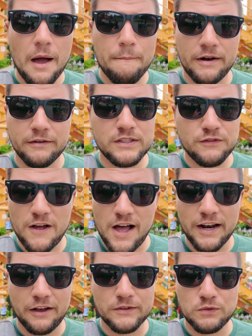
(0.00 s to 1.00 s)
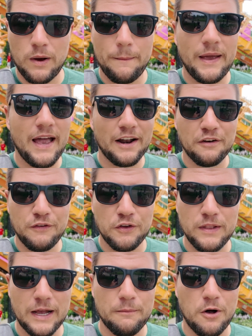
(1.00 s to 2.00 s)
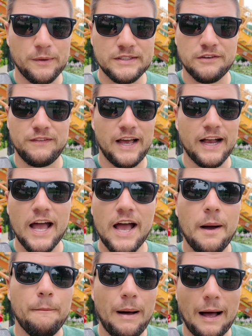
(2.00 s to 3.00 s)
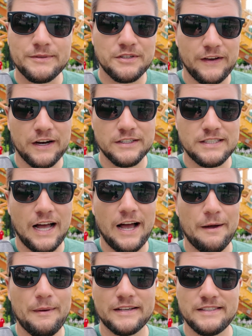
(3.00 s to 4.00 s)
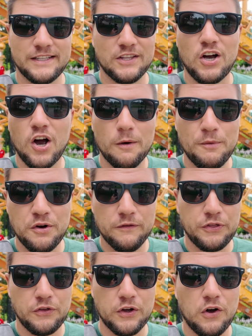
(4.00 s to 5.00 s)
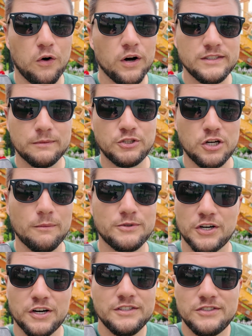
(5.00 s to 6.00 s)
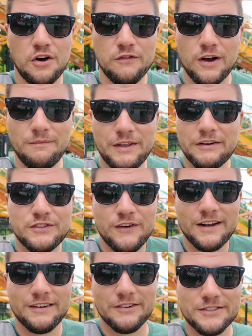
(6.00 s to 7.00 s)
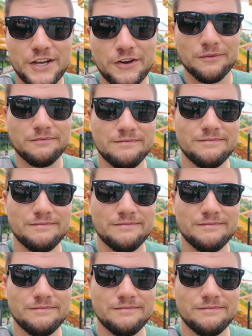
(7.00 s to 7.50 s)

But it was fun. It was whippy. Had a few moments of pops of airtime as the car maneuvered through the course, some sharp turns. Overall, it was fun. It was cute.